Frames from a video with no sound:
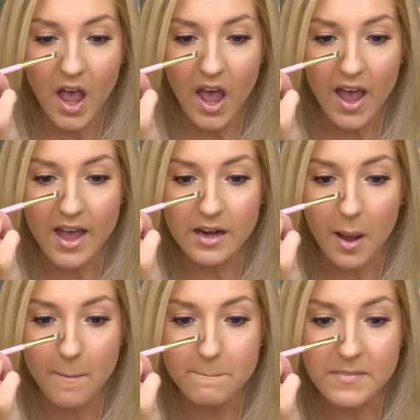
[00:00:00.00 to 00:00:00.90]
and
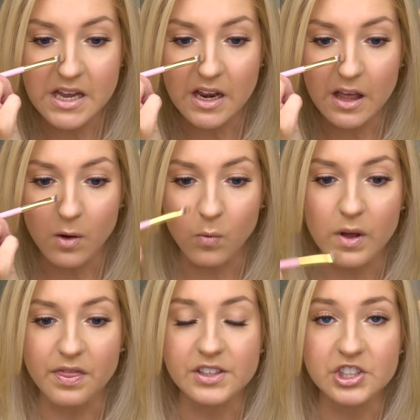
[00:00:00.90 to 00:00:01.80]
meet it
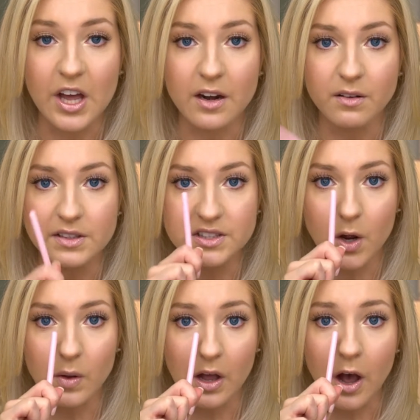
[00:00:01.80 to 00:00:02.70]
with the shadow that's
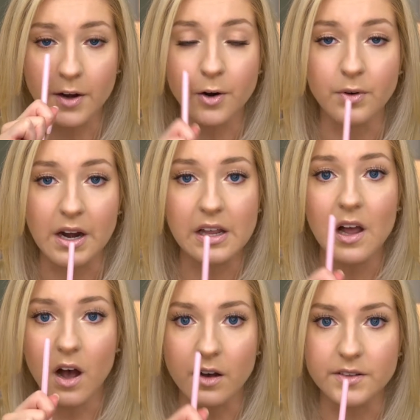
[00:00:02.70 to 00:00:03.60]
going on
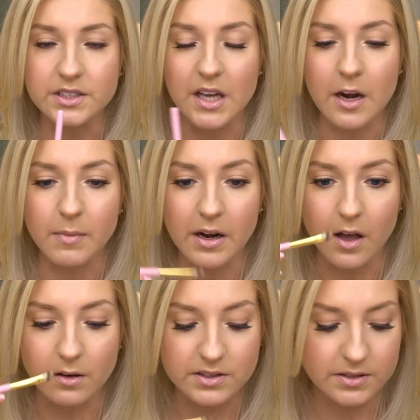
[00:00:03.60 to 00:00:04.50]
already on the side of my
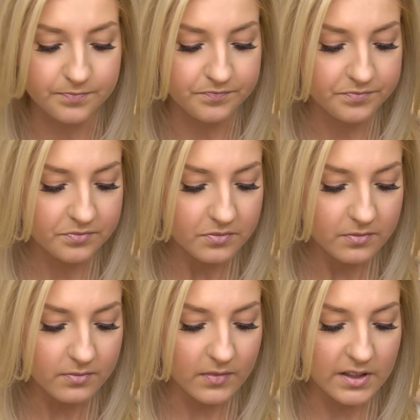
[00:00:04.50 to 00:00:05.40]
nose.
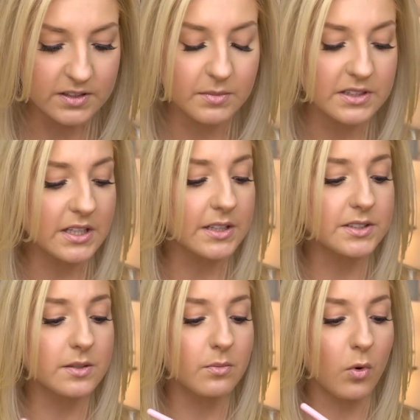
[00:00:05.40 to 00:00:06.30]
So I'm going to take
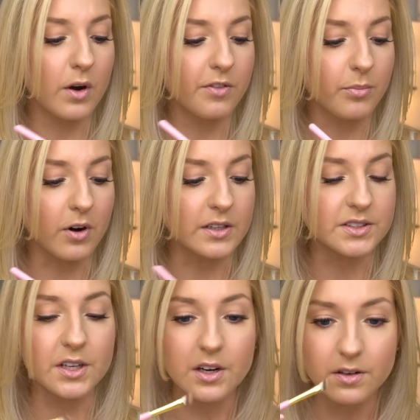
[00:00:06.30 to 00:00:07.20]
some more of the
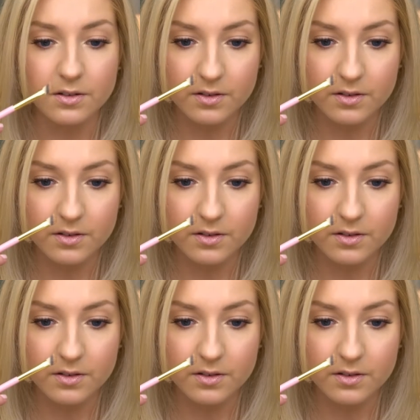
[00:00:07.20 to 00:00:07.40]
bronzer.